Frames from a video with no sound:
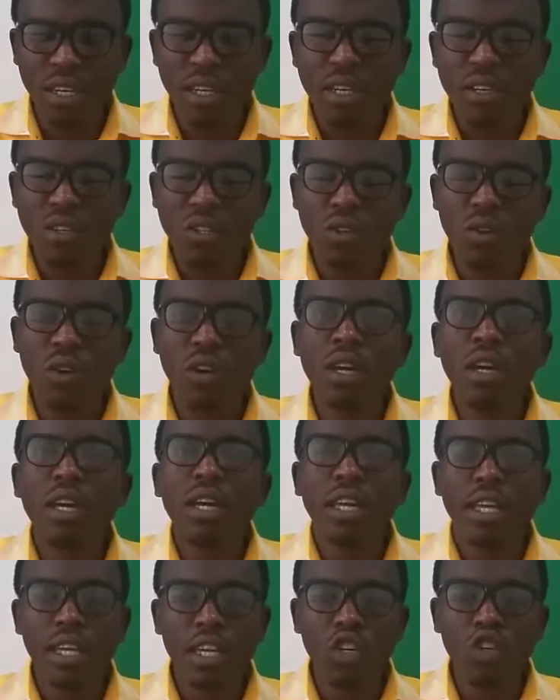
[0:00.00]
So
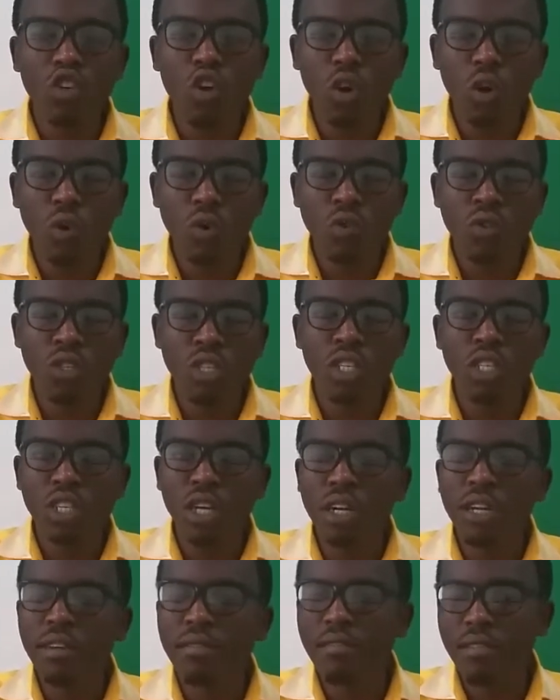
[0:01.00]
he knows each
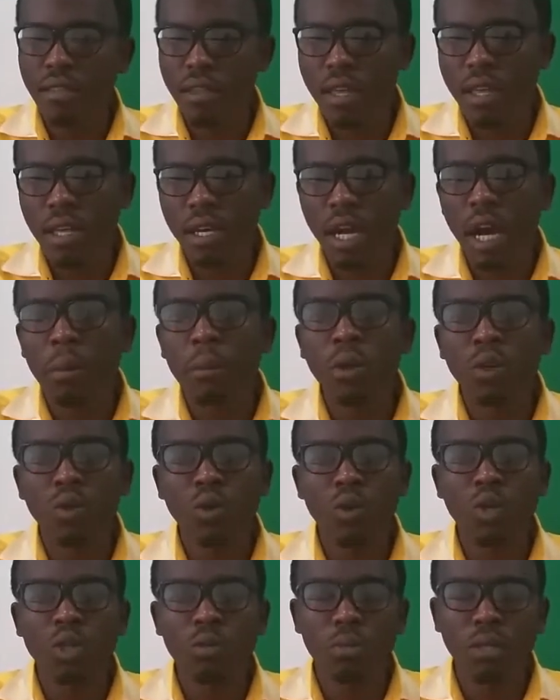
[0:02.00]
and everything about
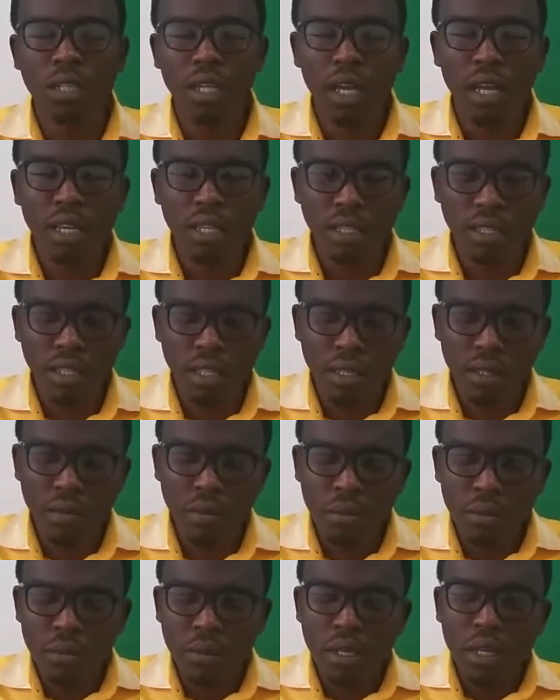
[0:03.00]
hospitality.
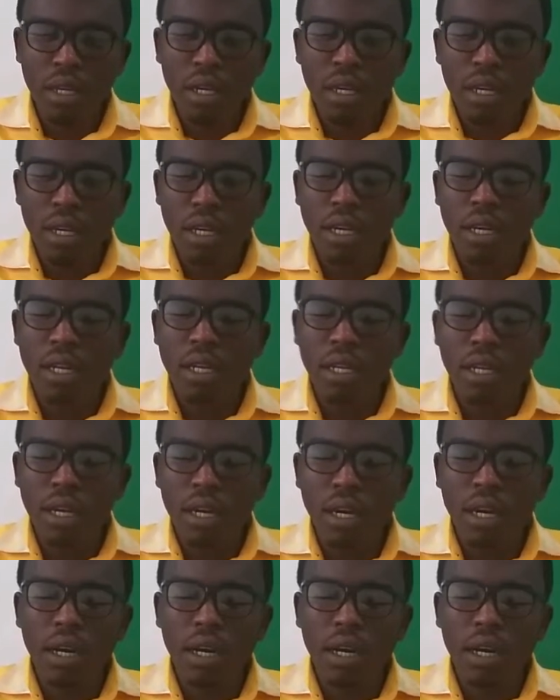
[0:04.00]
And